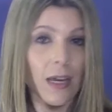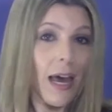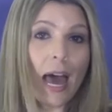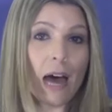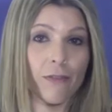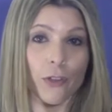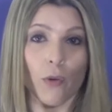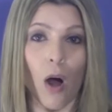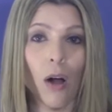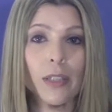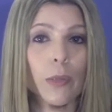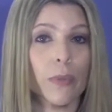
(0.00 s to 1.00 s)
After
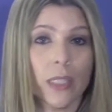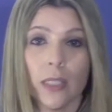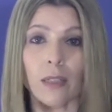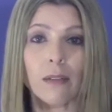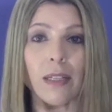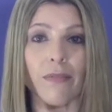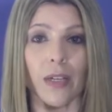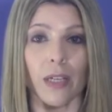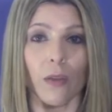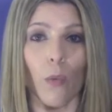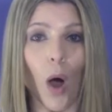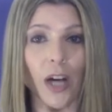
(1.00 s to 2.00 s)
all, he was still living
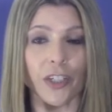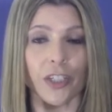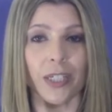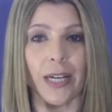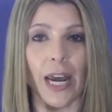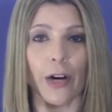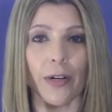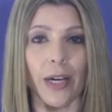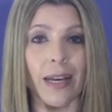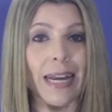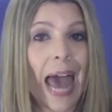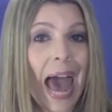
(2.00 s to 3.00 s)
in the Washington area
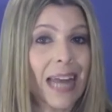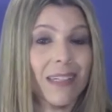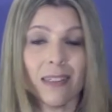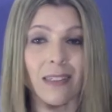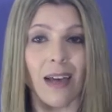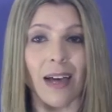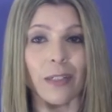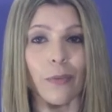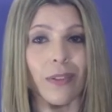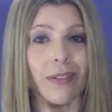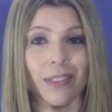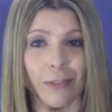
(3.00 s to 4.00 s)
and hadn't signed
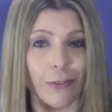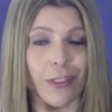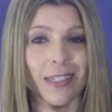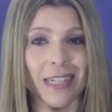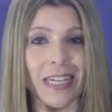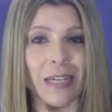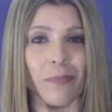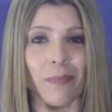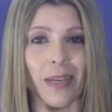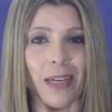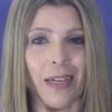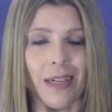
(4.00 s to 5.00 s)
with a different team.
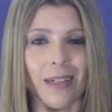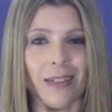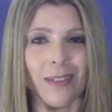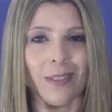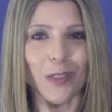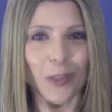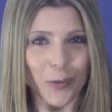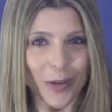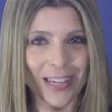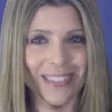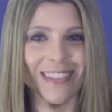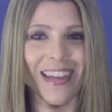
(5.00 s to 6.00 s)
2
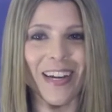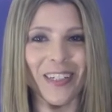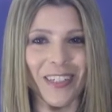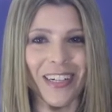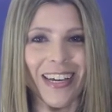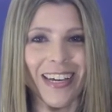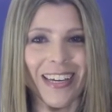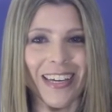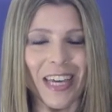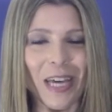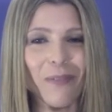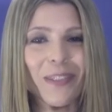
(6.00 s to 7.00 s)
days later,
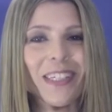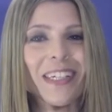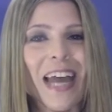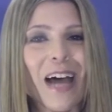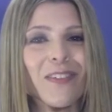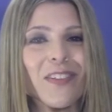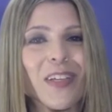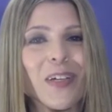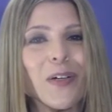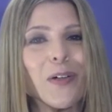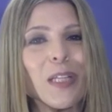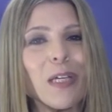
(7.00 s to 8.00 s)
it was announced that
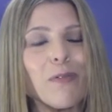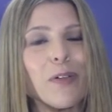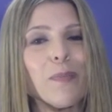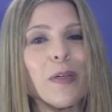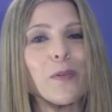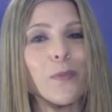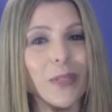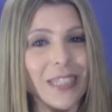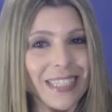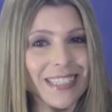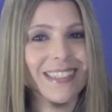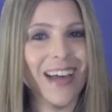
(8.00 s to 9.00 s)
Cooley would be
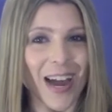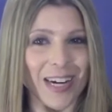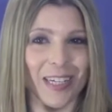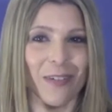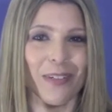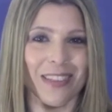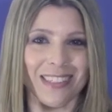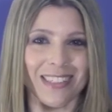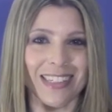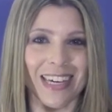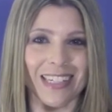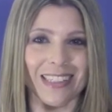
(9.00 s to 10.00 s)
re-signing with the
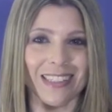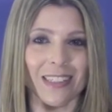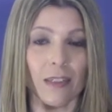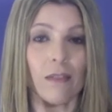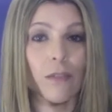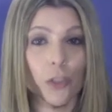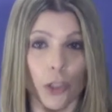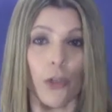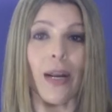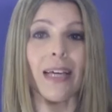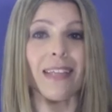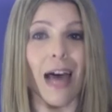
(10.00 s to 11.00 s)
Skins. 2
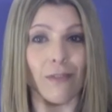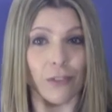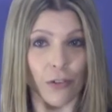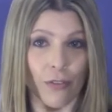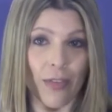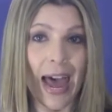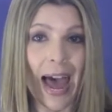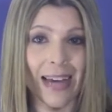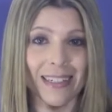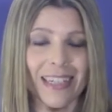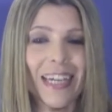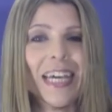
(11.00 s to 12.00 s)
days after
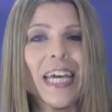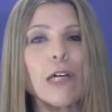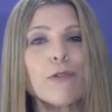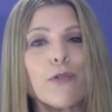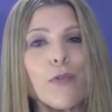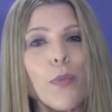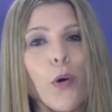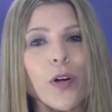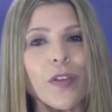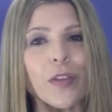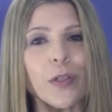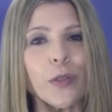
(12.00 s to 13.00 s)
that, it was
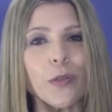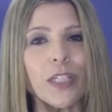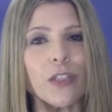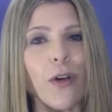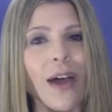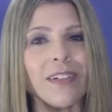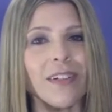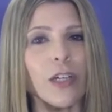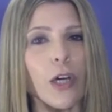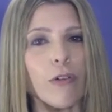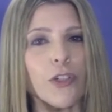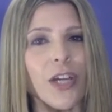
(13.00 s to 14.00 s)
reported that Cooley tried to
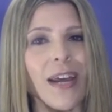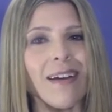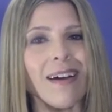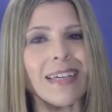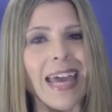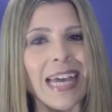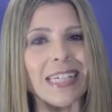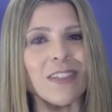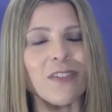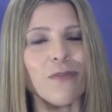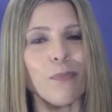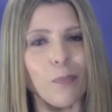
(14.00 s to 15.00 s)
negotiate a case
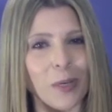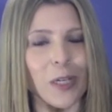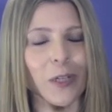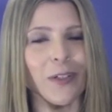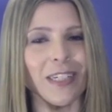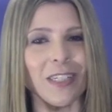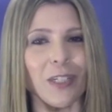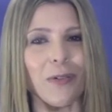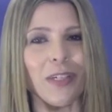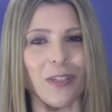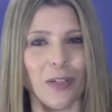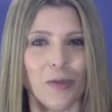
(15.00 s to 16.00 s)
of beer into
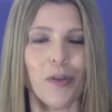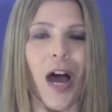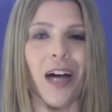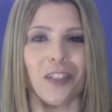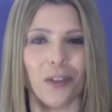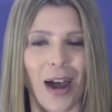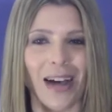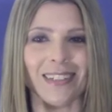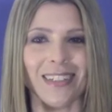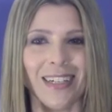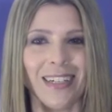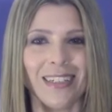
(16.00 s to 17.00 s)
his new
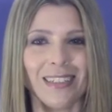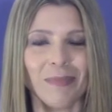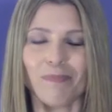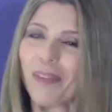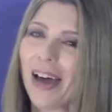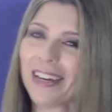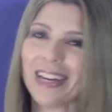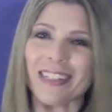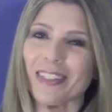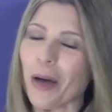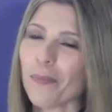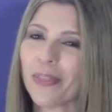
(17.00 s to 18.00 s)
contract. I
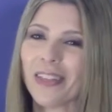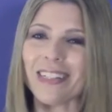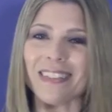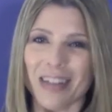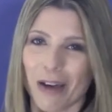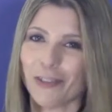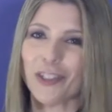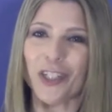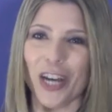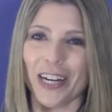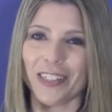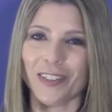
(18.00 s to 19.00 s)
guess some things never
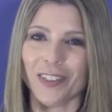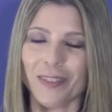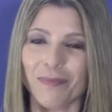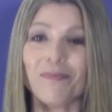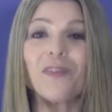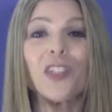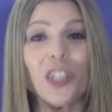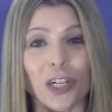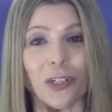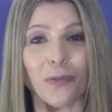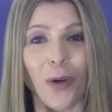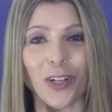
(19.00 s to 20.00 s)
change.
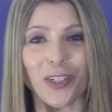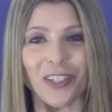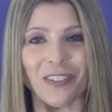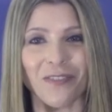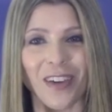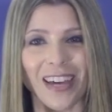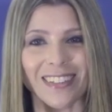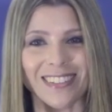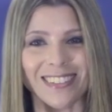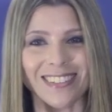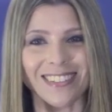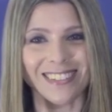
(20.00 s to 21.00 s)
Cheers, Washington fans.